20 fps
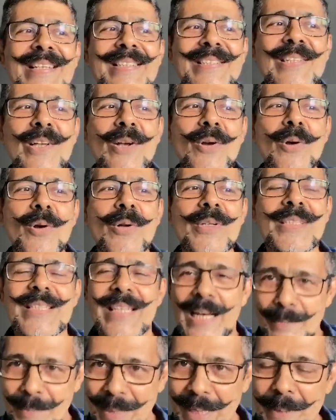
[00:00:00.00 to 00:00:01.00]
So
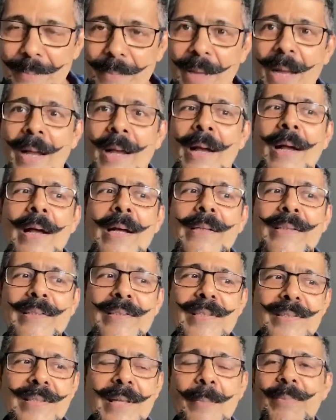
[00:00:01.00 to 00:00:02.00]
tell me, this
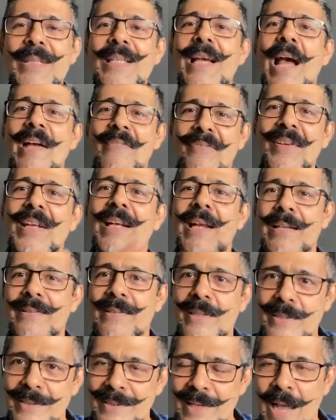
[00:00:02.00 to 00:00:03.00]
is something I feel as
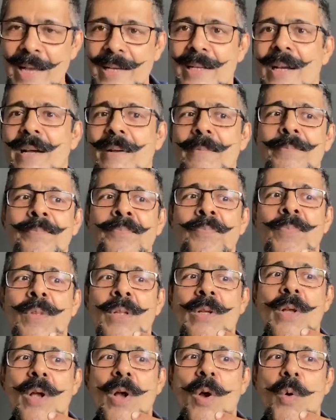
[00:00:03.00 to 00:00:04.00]
a designer.
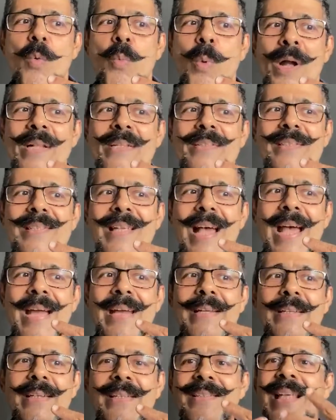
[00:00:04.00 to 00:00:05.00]
Once
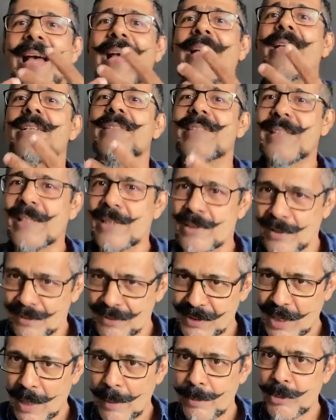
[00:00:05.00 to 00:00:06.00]
I design a series of
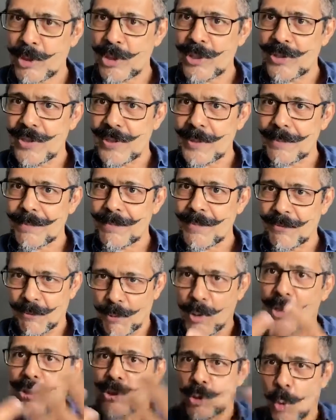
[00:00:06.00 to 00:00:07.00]
sculptures
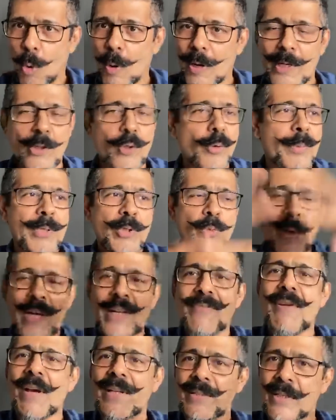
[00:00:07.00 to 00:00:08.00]
for a show, it could be
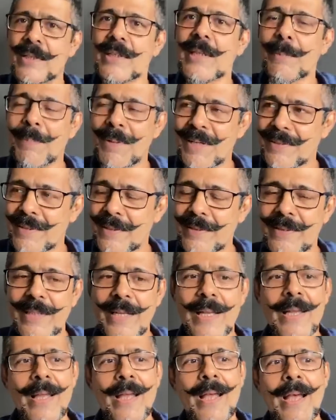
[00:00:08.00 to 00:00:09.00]
25, 30 pieces,
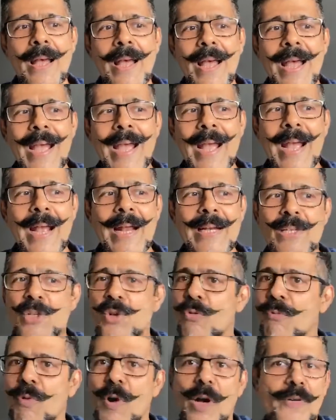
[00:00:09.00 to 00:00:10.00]
and
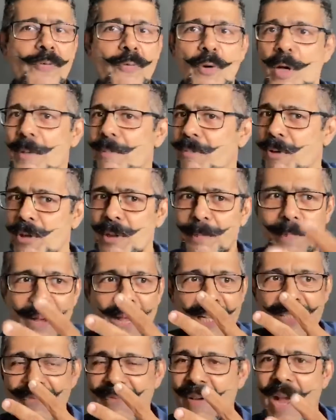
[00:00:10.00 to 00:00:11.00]
you work for it for the
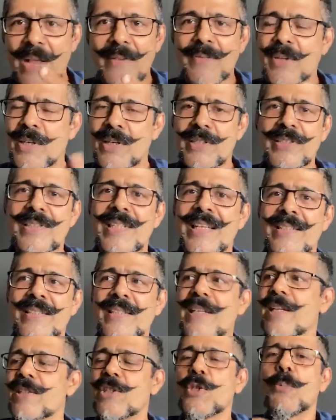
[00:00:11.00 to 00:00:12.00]
past 5 years, 6
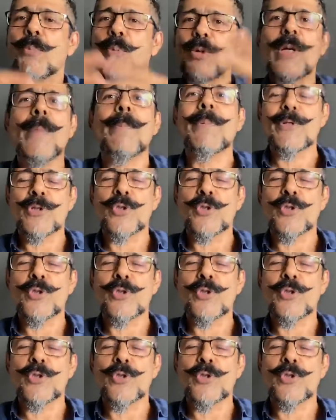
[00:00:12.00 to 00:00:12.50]
years, you put up a